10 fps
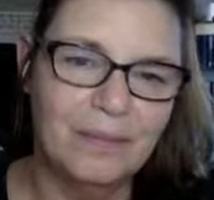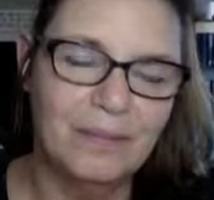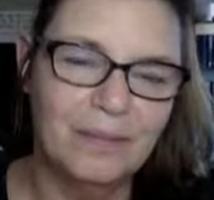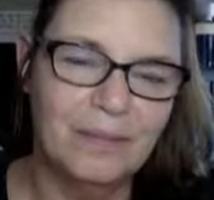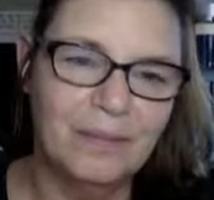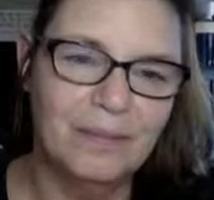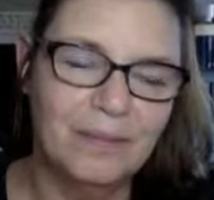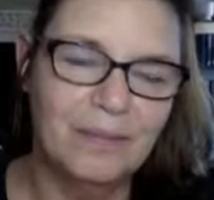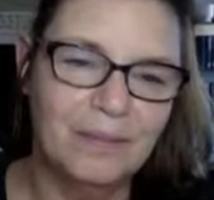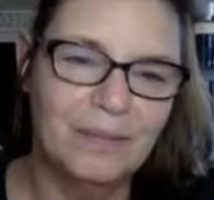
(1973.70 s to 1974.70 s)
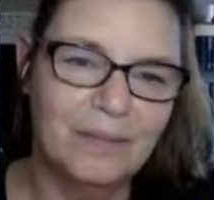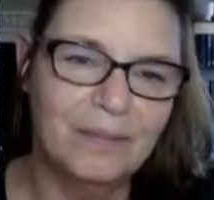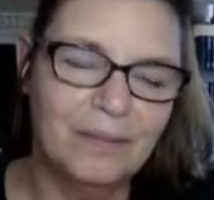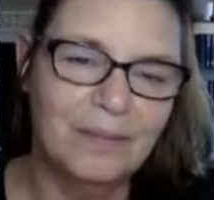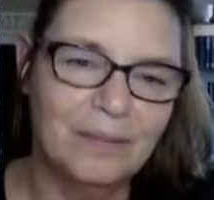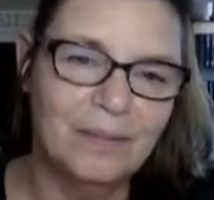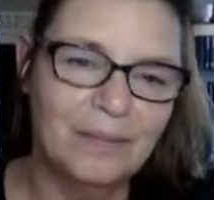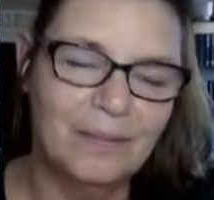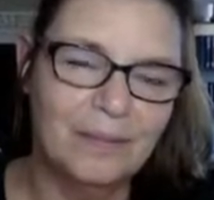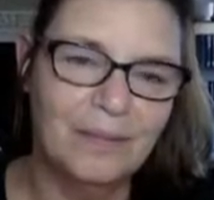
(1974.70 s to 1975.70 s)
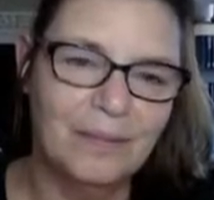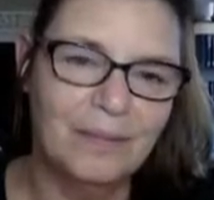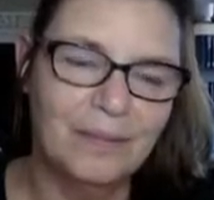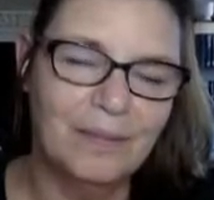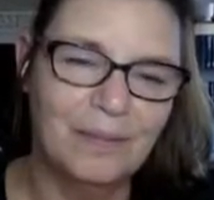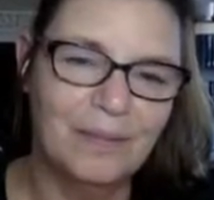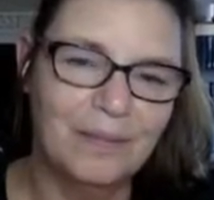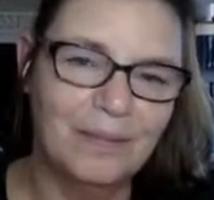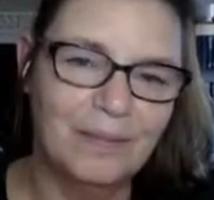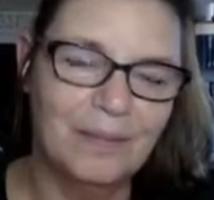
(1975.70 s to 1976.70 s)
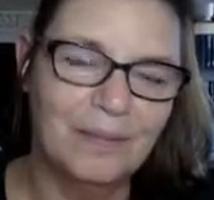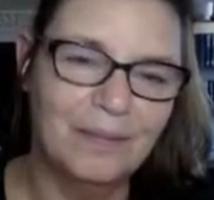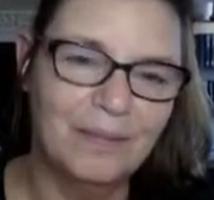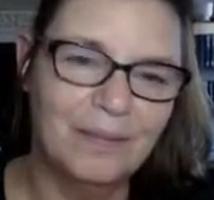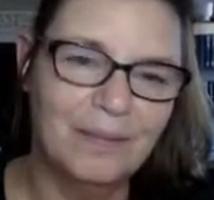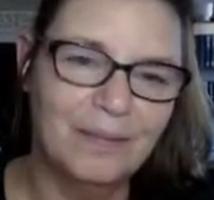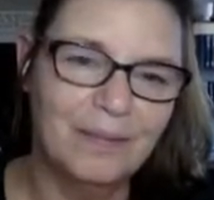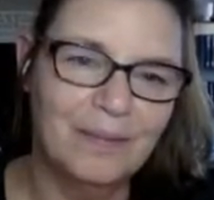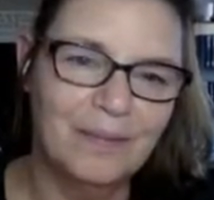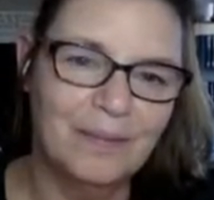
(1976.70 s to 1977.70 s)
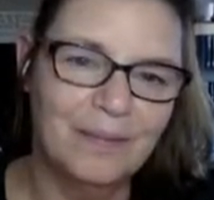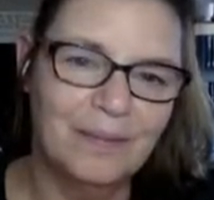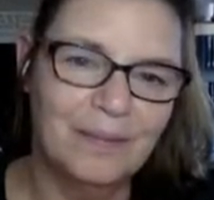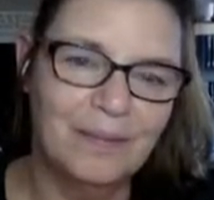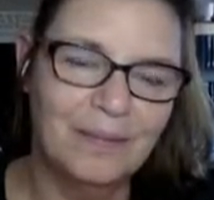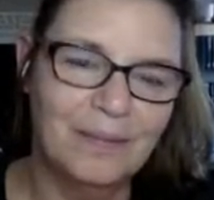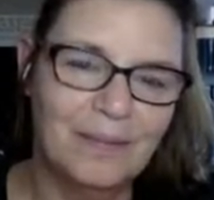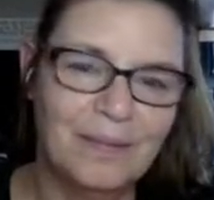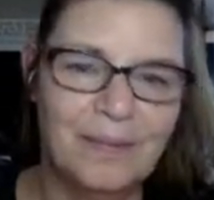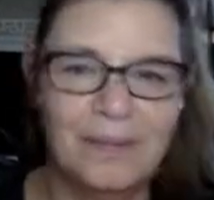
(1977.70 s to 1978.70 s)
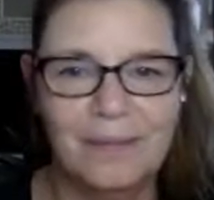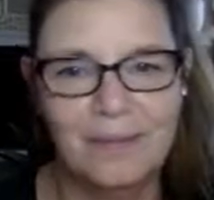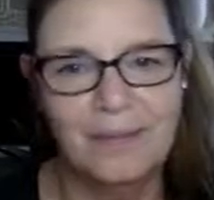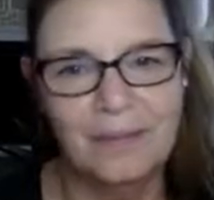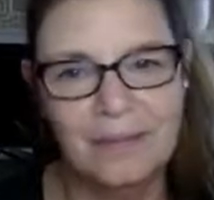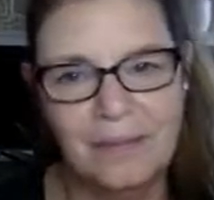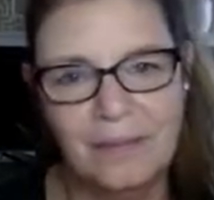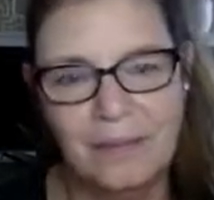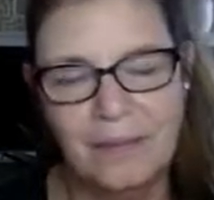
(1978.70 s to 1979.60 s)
This person isn't speaking.